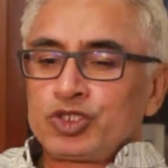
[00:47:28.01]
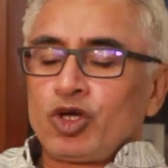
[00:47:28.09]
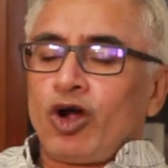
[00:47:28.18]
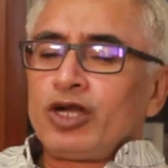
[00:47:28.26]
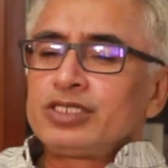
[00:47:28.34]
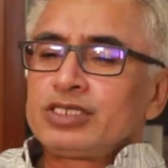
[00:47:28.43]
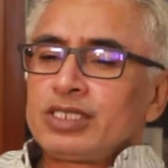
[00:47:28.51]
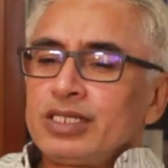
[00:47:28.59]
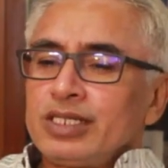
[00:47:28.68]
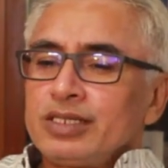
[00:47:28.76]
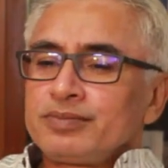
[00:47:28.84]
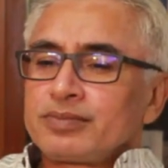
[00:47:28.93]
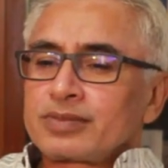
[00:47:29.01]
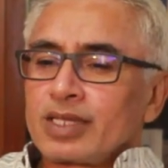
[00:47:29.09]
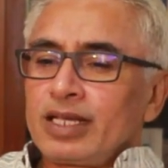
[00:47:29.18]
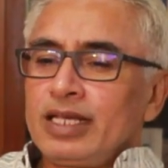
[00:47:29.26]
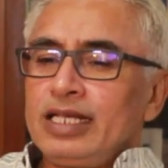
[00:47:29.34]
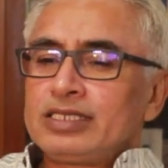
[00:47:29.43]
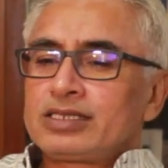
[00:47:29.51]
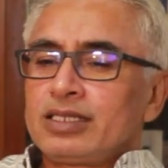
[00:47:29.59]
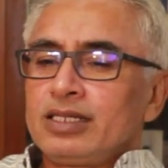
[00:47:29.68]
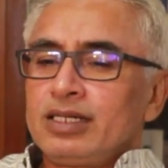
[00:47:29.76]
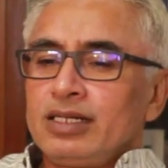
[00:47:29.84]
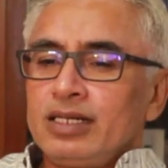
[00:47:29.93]
So, George uh,
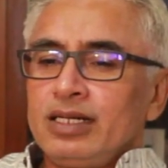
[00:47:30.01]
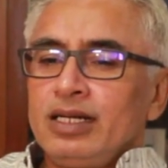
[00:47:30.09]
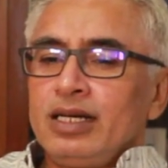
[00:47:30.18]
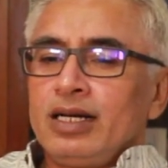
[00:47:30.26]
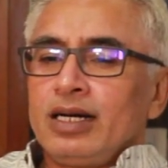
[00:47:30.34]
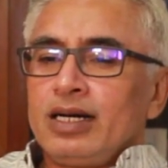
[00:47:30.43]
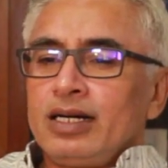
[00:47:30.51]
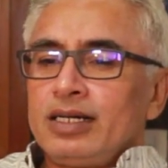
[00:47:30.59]
is, uh,